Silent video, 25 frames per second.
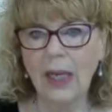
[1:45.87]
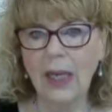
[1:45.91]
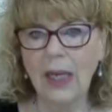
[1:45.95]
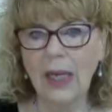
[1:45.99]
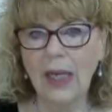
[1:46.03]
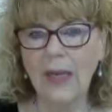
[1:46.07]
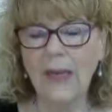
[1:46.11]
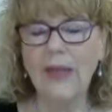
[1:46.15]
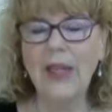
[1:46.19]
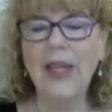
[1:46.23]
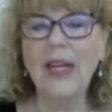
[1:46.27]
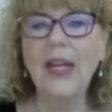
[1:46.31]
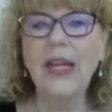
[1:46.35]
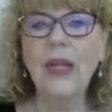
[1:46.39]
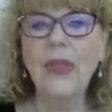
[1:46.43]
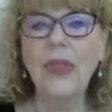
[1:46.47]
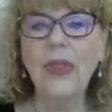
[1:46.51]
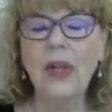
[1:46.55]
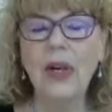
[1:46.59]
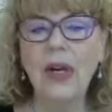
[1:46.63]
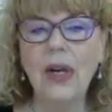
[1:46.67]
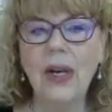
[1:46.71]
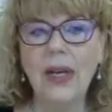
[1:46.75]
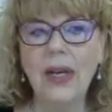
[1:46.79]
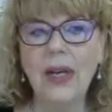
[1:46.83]
And then I
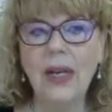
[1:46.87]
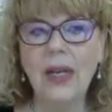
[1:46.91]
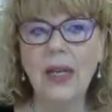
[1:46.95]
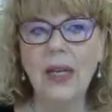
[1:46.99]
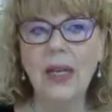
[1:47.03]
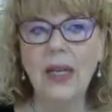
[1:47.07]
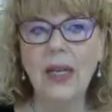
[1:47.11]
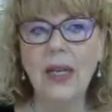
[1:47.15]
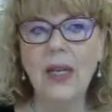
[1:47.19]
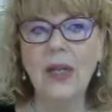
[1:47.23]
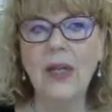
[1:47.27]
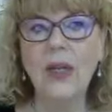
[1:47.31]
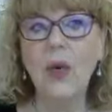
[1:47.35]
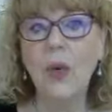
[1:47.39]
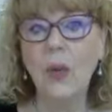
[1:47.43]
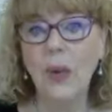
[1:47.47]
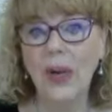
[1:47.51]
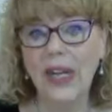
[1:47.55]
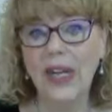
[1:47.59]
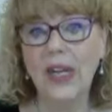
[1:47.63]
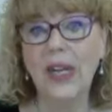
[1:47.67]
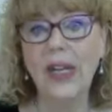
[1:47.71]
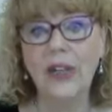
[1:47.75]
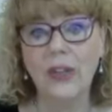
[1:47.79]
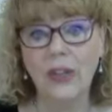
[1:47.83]
thought, no,
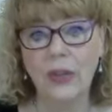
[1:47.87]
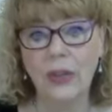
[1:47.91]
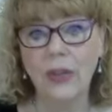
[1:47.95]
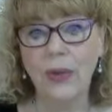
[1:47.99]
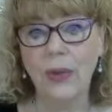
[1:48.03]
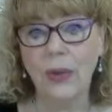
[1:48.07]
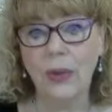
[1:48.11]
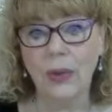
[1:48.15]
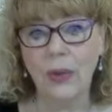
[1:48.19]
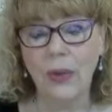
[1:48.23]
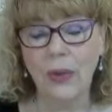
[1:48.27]
wait, I do.